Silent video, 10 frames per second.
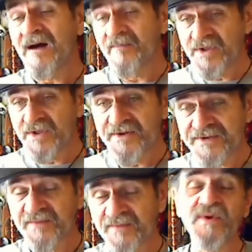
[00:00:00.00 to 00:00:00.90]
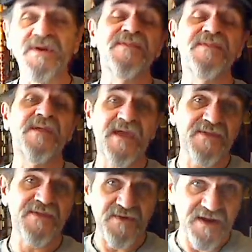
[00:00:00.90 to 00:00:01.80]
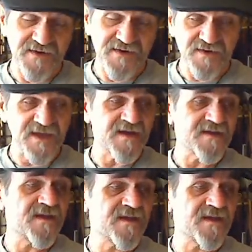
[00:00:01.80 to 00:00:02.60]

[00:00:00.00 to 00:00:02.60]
I'm a little disappointed that A, they're not here yet,